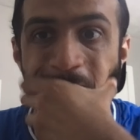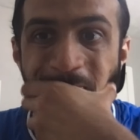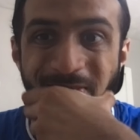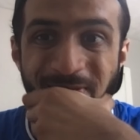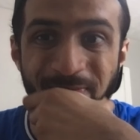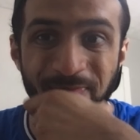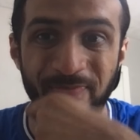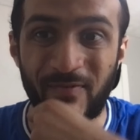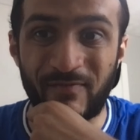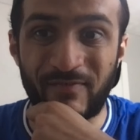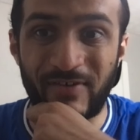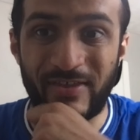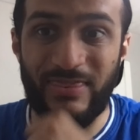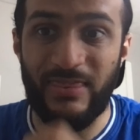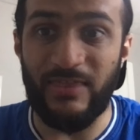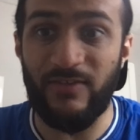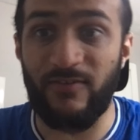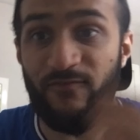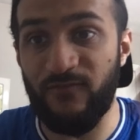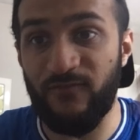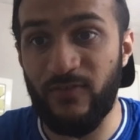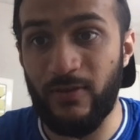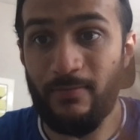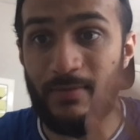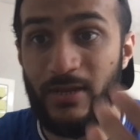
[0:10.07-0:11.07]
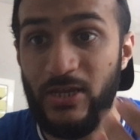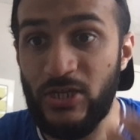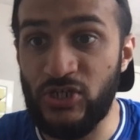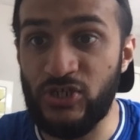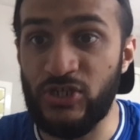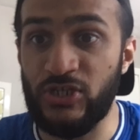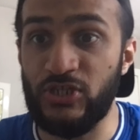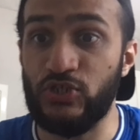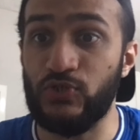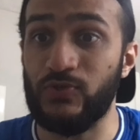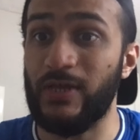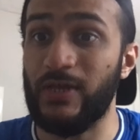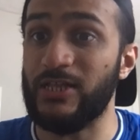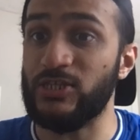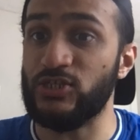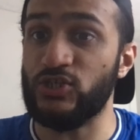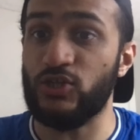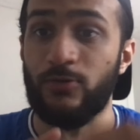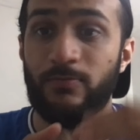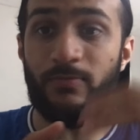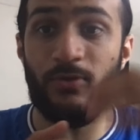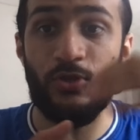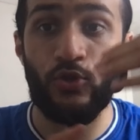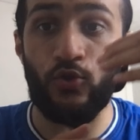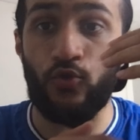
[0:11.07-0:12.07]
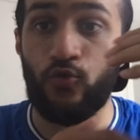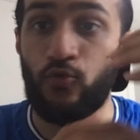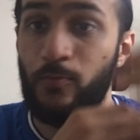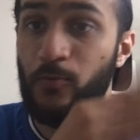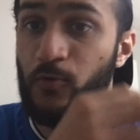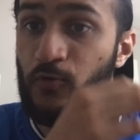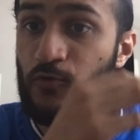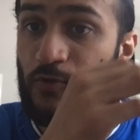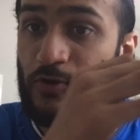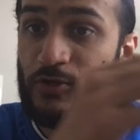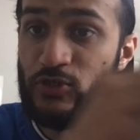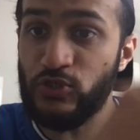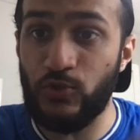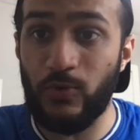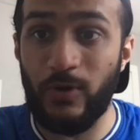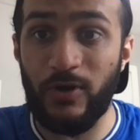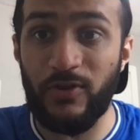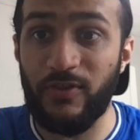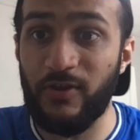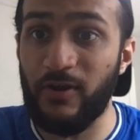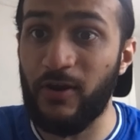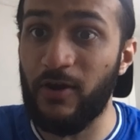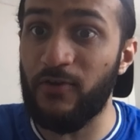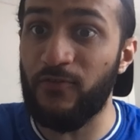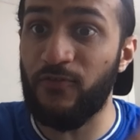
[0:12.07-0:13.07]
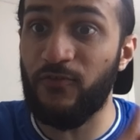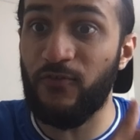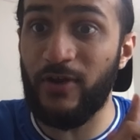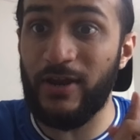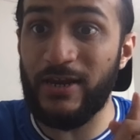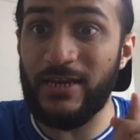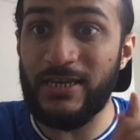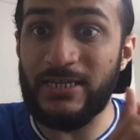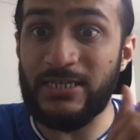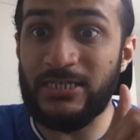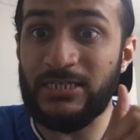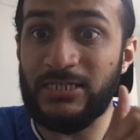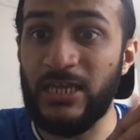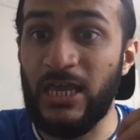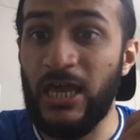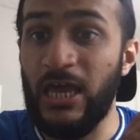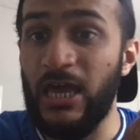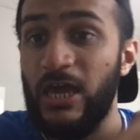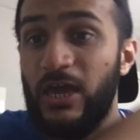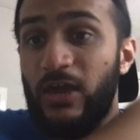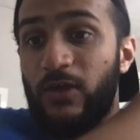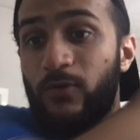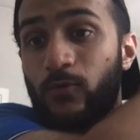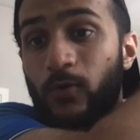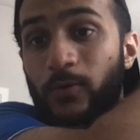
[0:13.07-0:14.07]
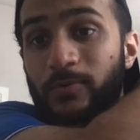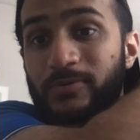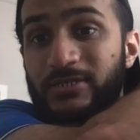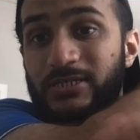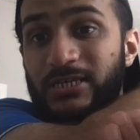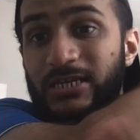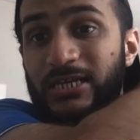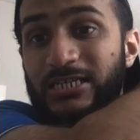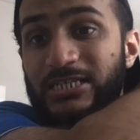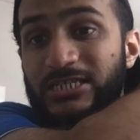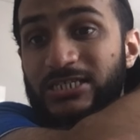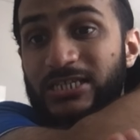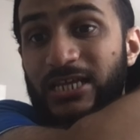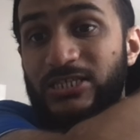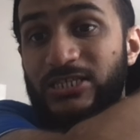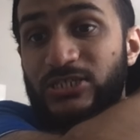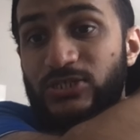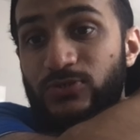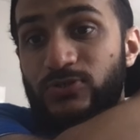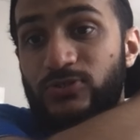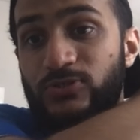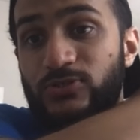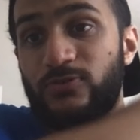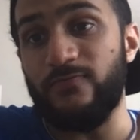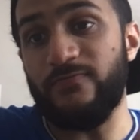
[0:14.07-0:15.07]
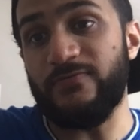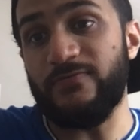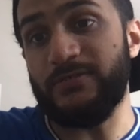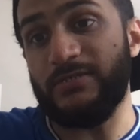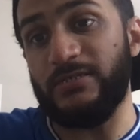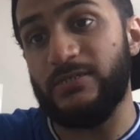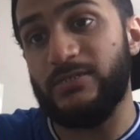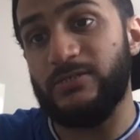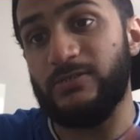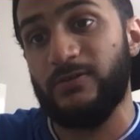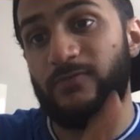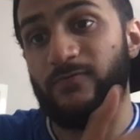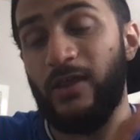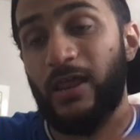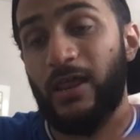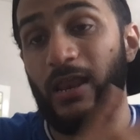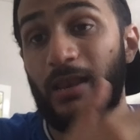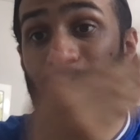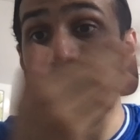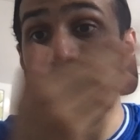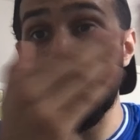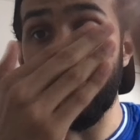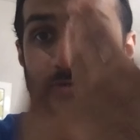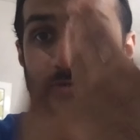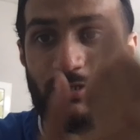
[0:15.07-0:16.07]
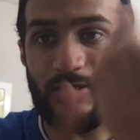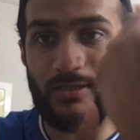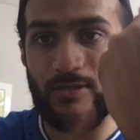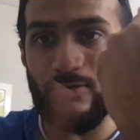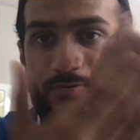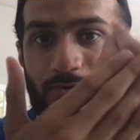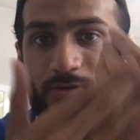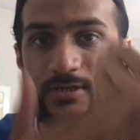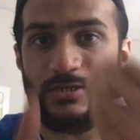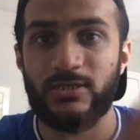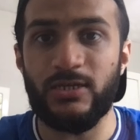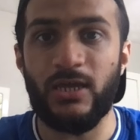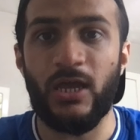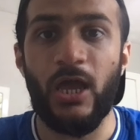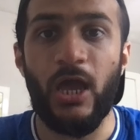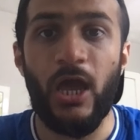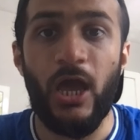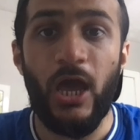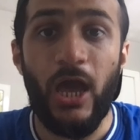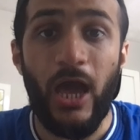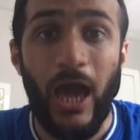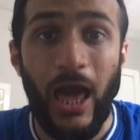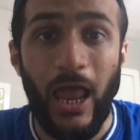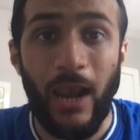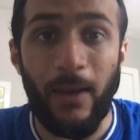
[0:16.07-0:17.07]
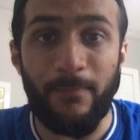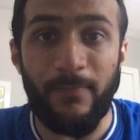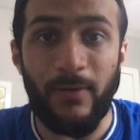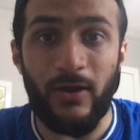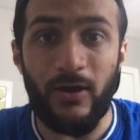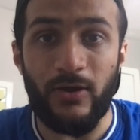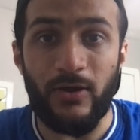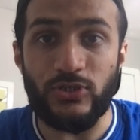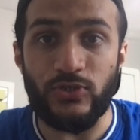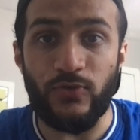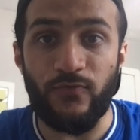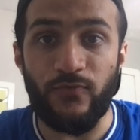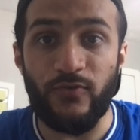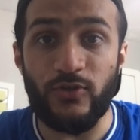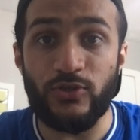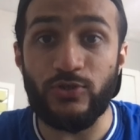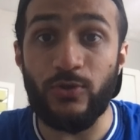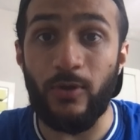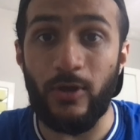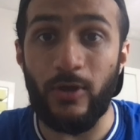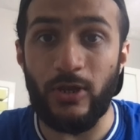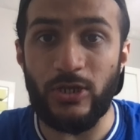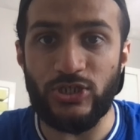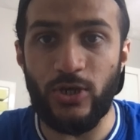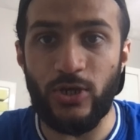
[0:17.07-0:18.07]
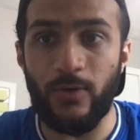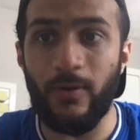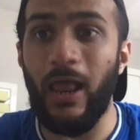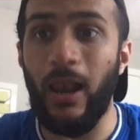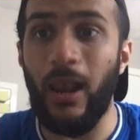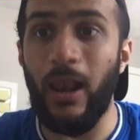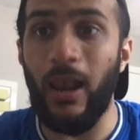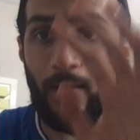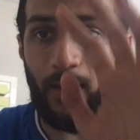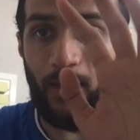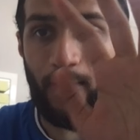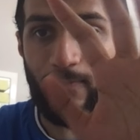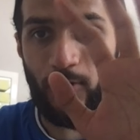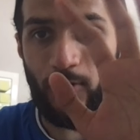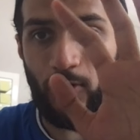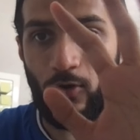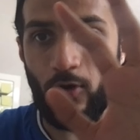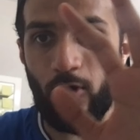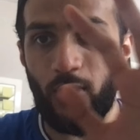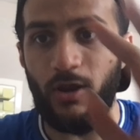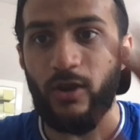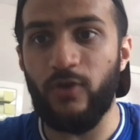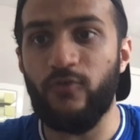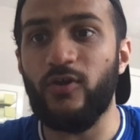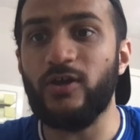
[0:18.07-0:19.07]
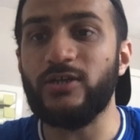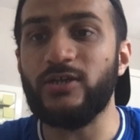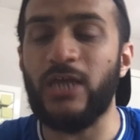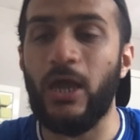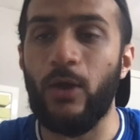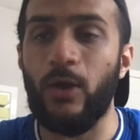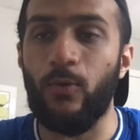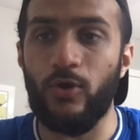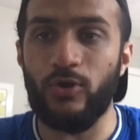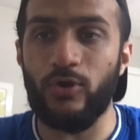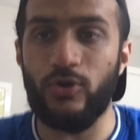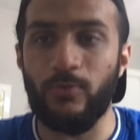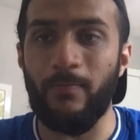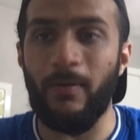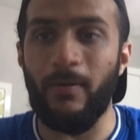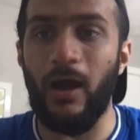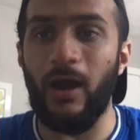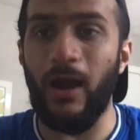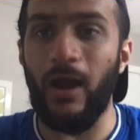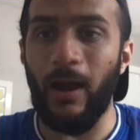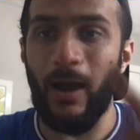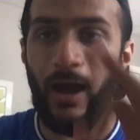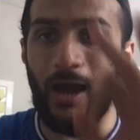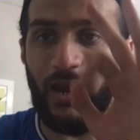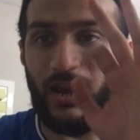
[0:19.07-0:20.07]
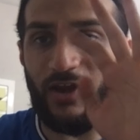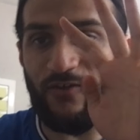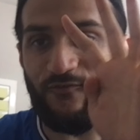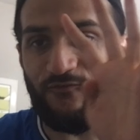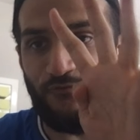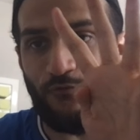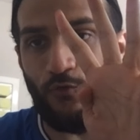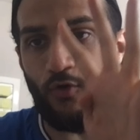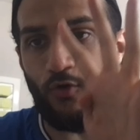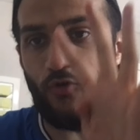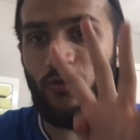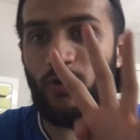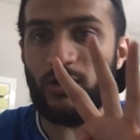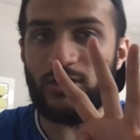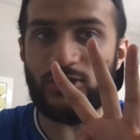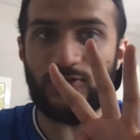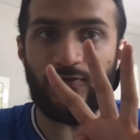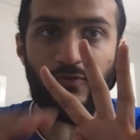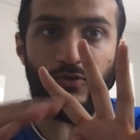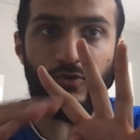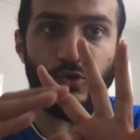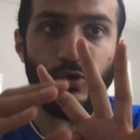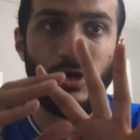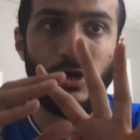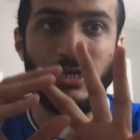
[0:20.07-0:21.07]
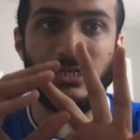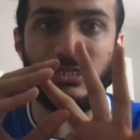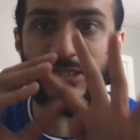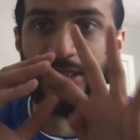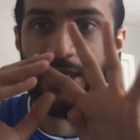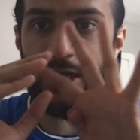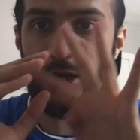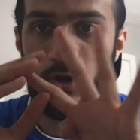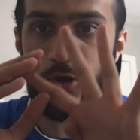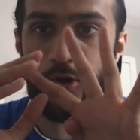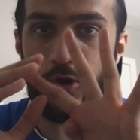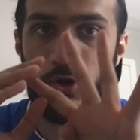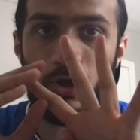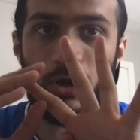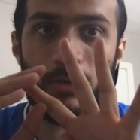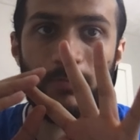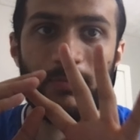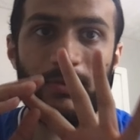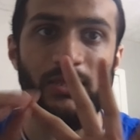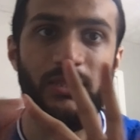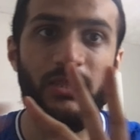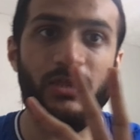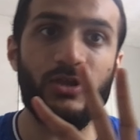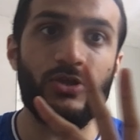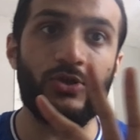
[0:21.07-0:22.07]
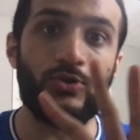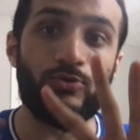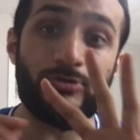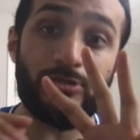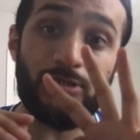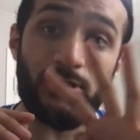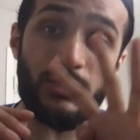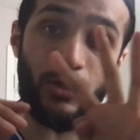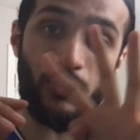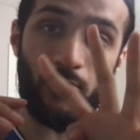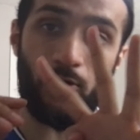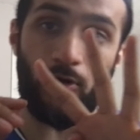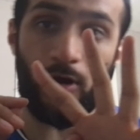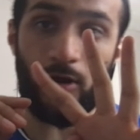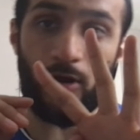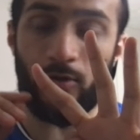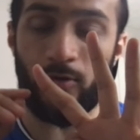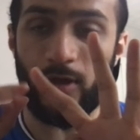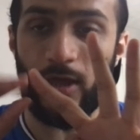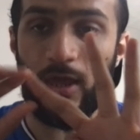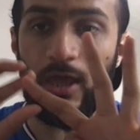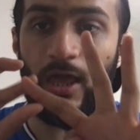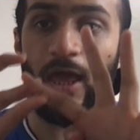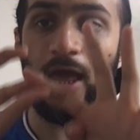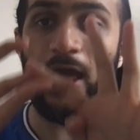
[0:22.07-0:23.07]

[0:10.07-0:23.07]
prevent the inflammation. So that's going to be your rheumatoid psoriatic arthritis, involves extensive surfaces of our elbows and the wrist. So first of all, we're going to start with chronic drugs. I want to highlight 4 drugs for you guys that are going to be used in the chronic. Okay,